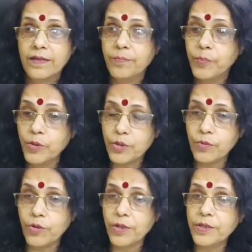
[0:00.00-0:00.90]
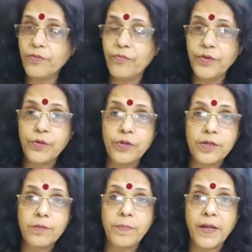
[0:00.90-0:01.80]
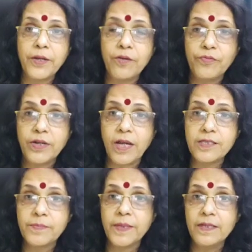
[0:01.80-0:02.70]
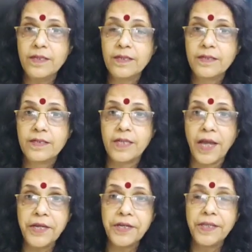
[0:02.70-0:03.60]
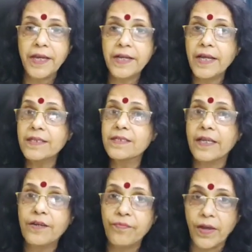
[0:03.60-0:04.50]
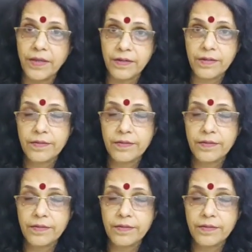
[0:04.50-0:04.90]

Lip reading: put on the funeral pyre of her husband, tied there and set fire.